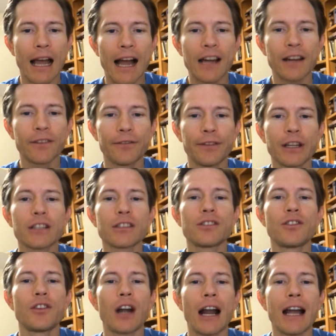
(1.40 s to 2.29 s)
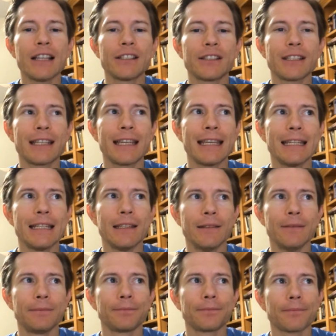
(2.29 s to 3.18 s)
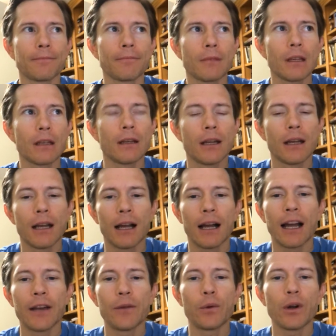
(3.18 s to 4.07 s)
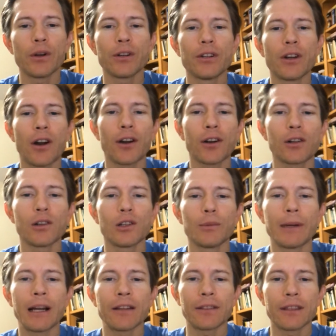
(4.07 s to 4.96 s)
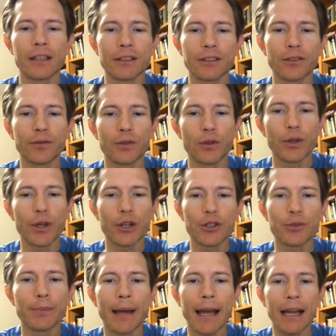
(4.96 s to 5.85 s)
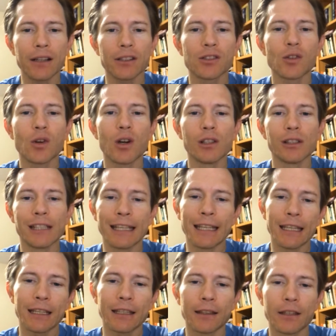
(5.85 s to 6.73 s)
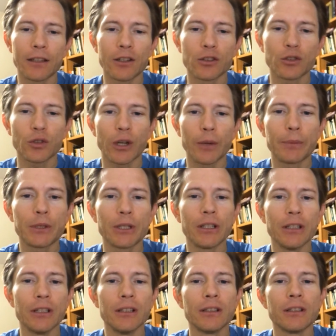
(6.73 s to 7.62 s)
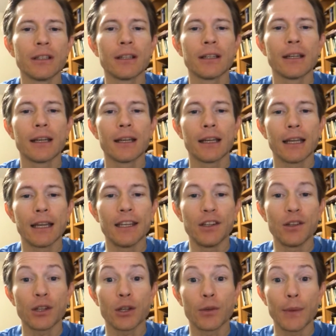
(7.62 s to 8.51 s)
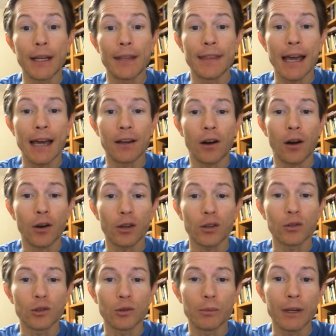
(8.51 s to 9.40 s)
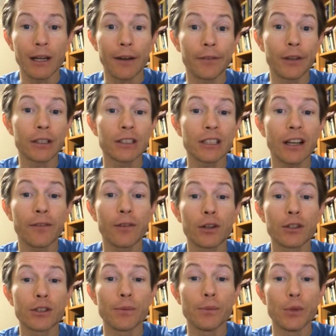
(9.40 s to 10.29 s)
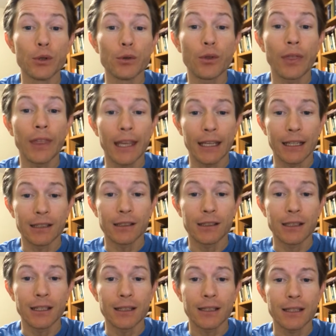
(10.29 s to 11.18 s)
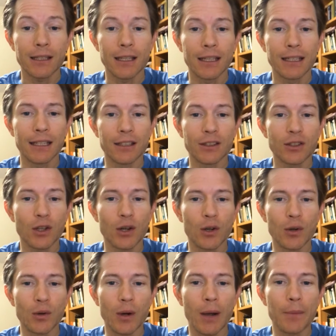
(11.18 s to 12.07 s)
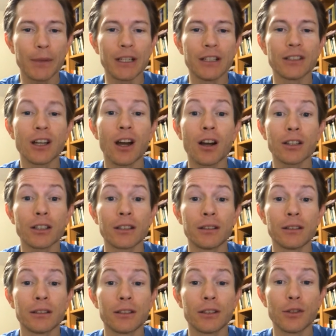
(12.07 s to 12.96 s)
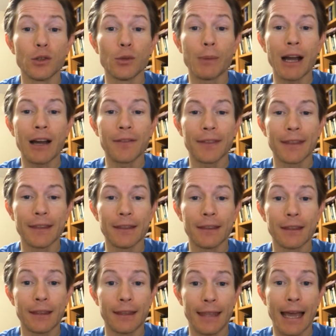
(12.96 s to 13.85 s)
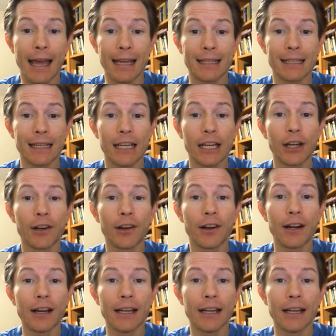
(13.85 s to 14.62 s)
How to fix dry skin. I wrote an article about this a few years back, so I'll link in the description and you can read that article. But I've discovered some new things since then, and so I'm going to talk to you about that here.